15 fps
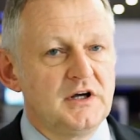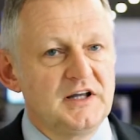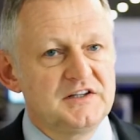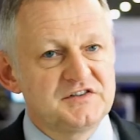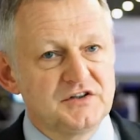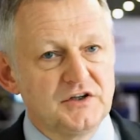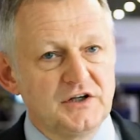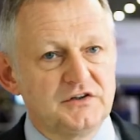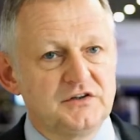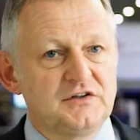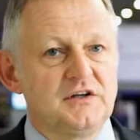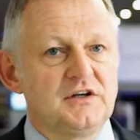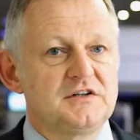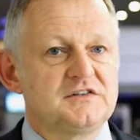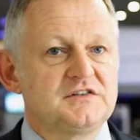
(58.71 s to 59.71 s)
It's not
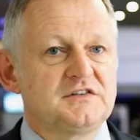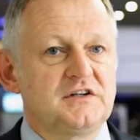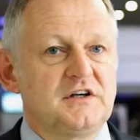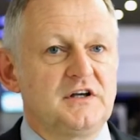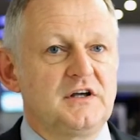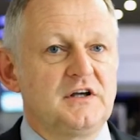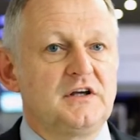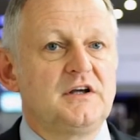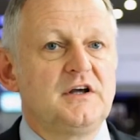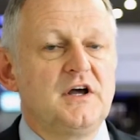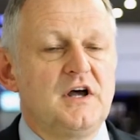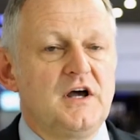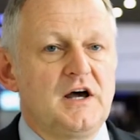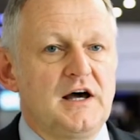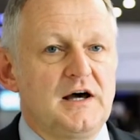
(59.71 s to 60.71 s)
as,
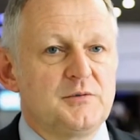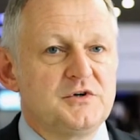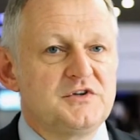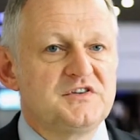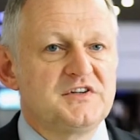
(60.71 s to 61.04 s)
I would